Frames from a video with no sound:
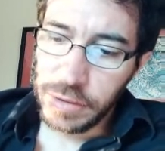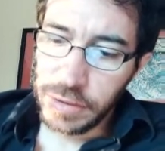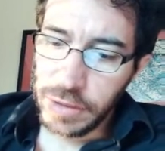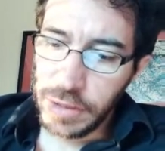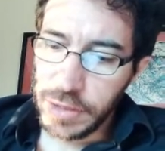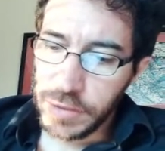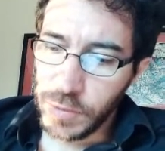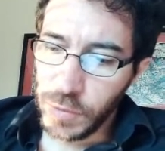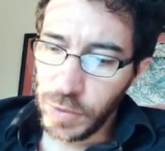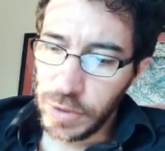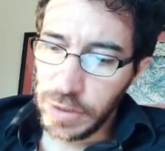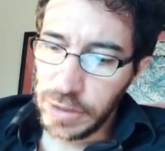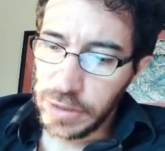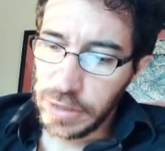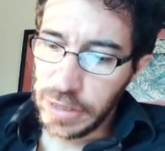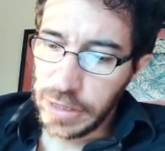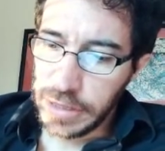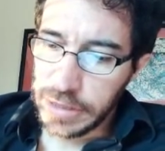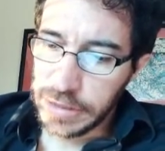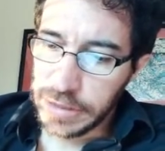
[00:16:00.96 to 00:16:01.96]
this
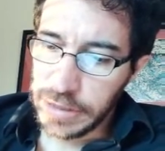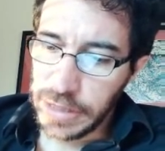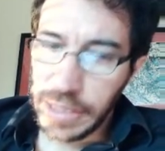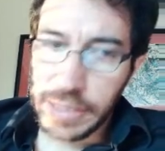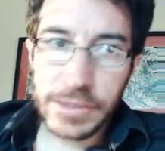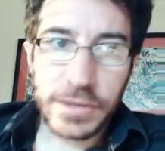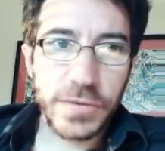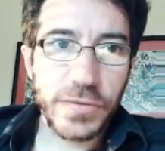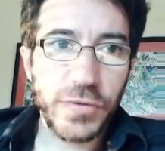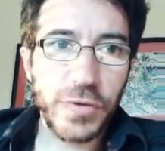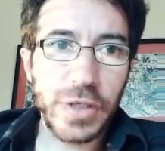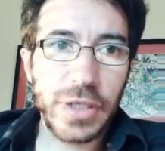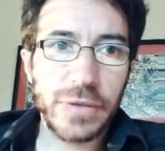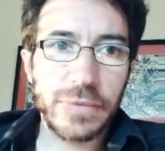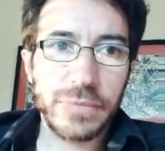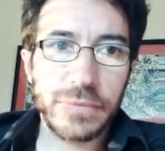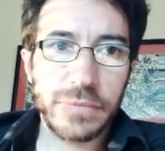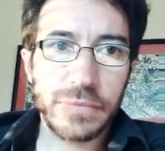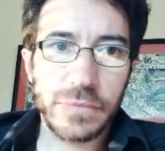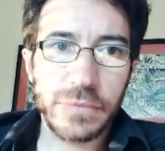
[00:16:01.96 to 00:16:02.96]
one stays free.
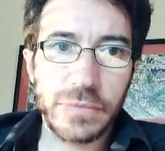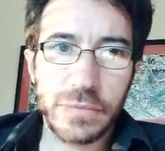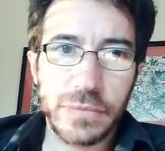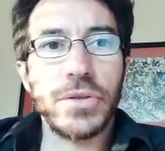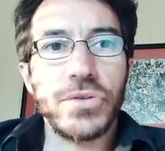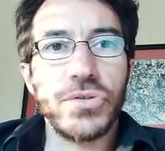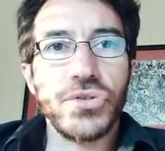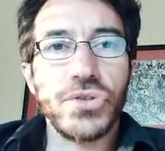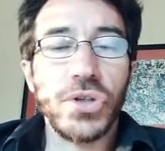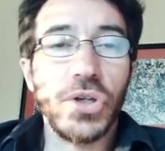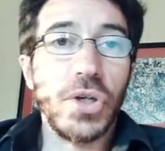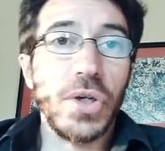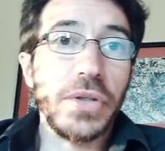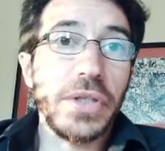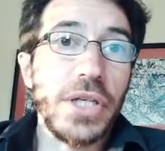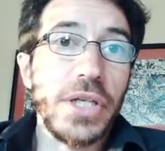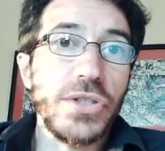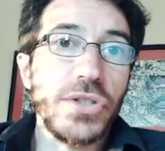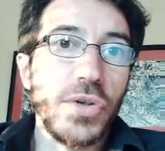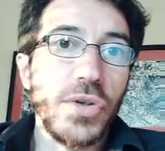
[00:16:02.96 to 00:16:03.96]
So
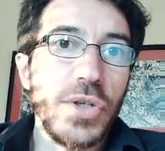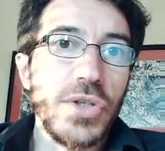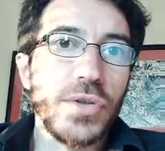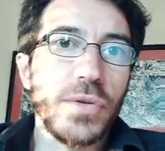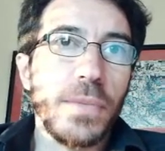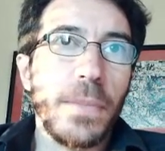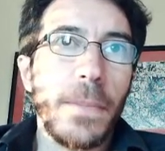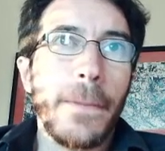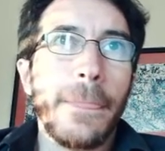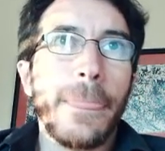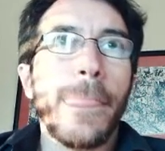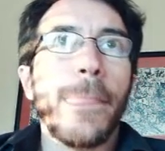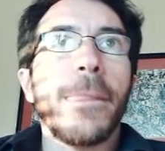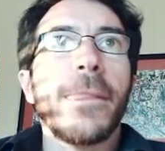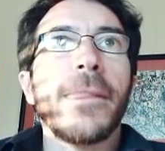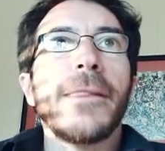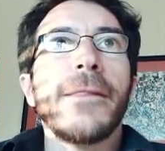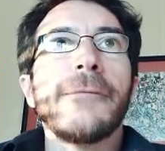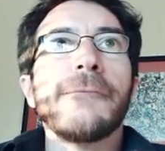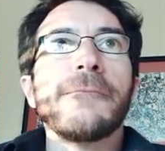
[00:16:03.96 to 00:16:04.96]
there is no issue.
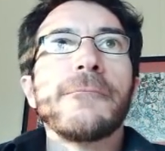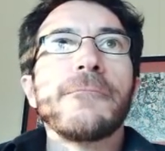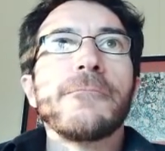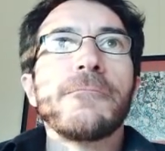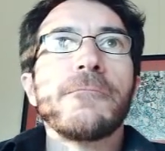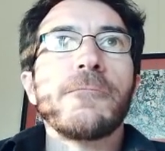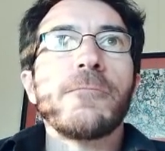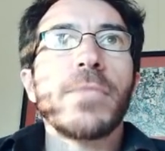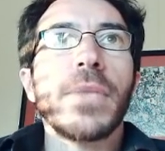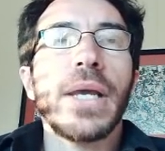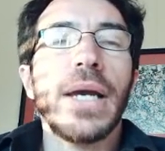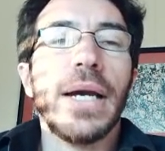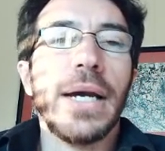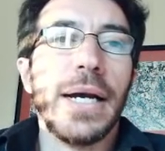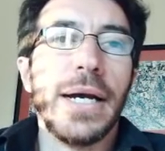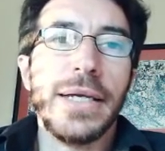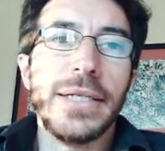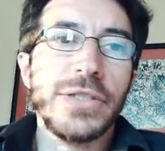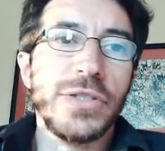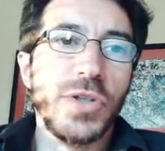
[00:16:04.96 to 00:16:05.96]

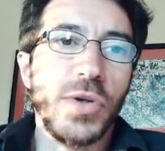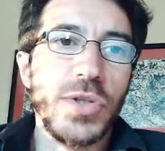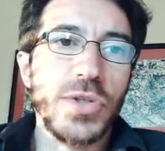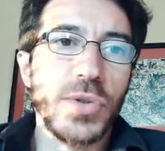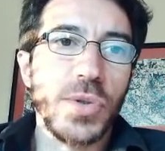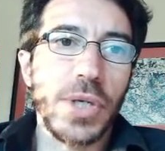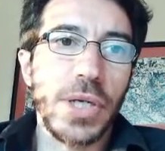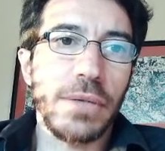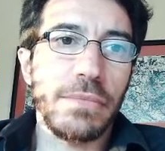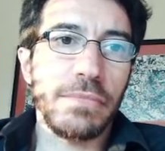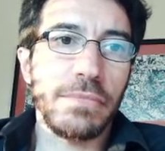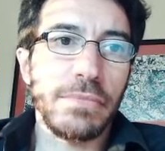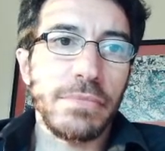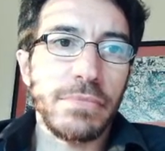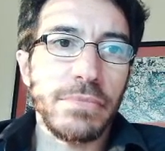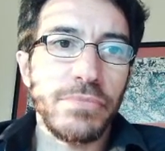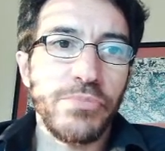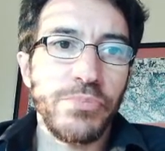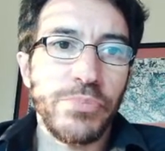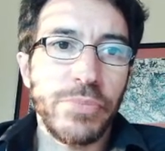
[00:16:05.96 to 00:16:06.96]
It's no issue here,
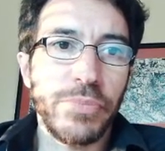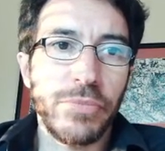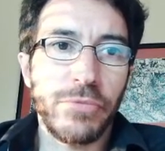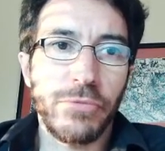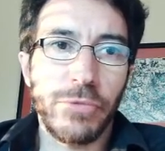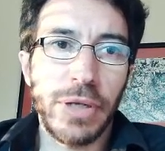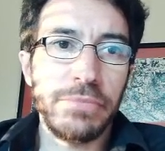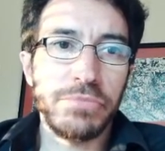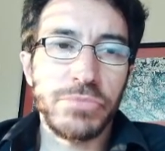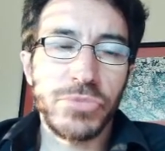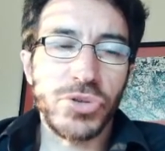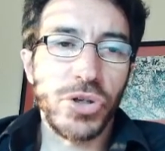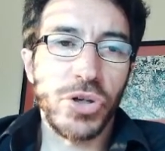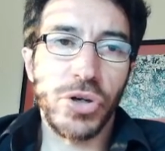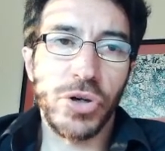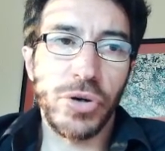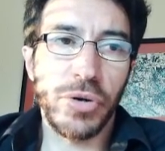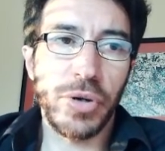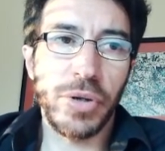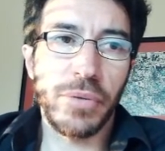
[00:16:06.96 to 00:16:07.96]
right?
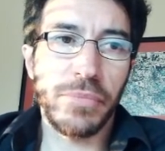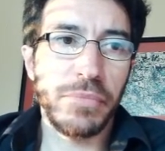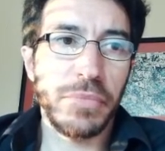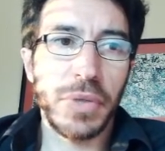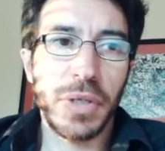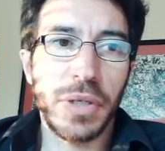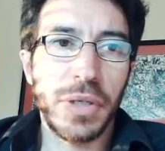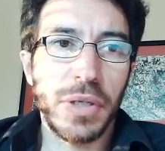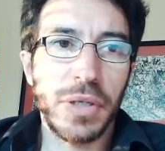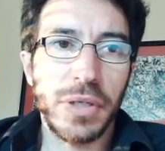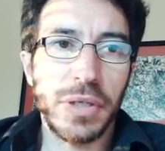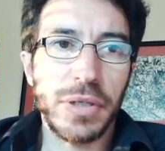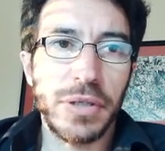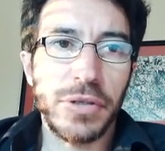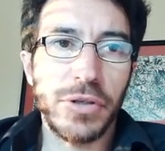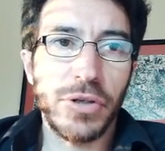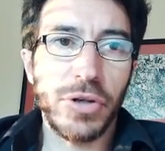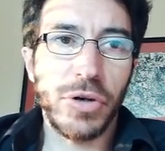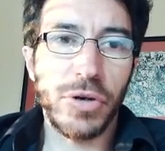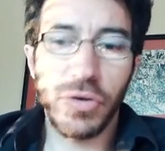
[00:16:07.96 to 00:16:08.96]
So
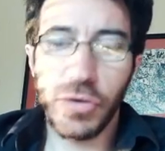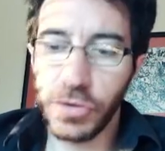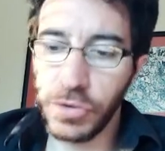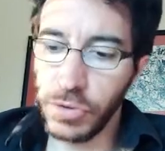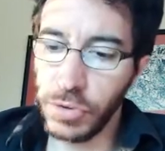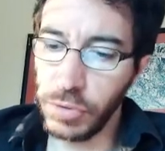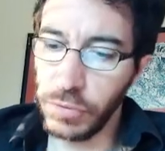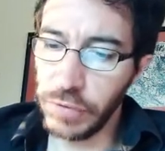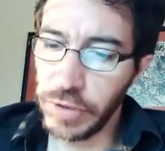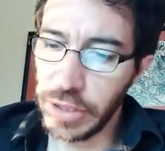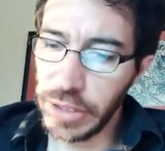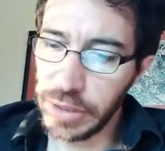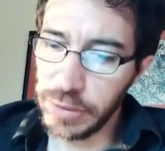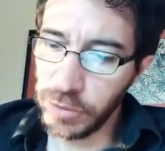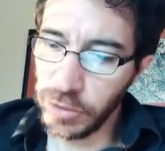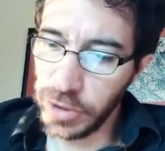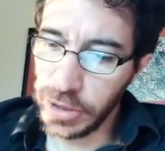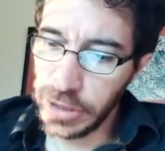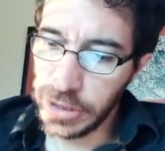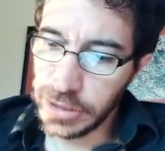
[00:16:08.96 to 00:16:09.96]
no
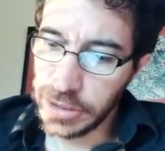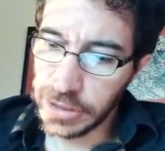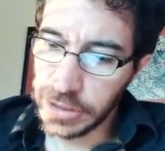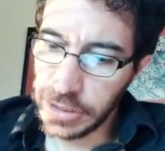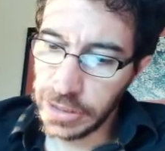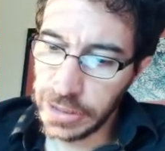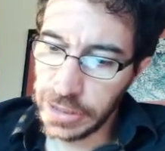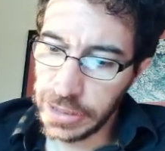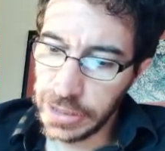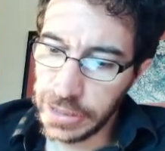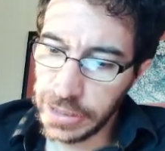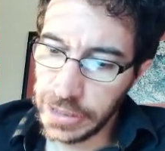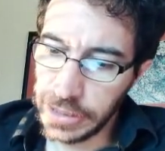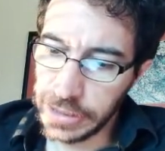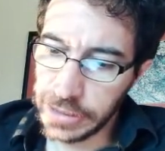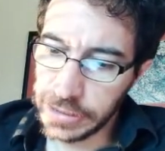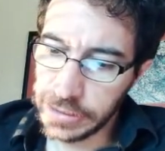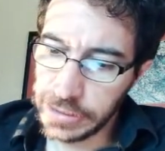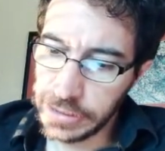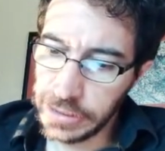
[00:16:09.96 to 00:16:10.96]
variable inside
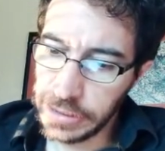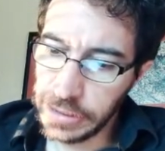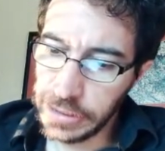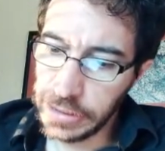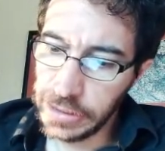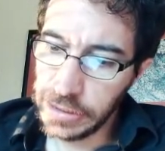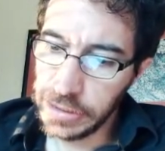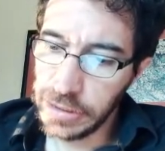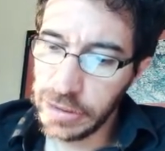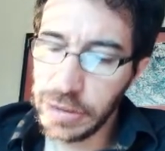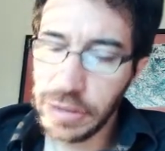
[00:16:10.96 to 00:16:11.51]
our t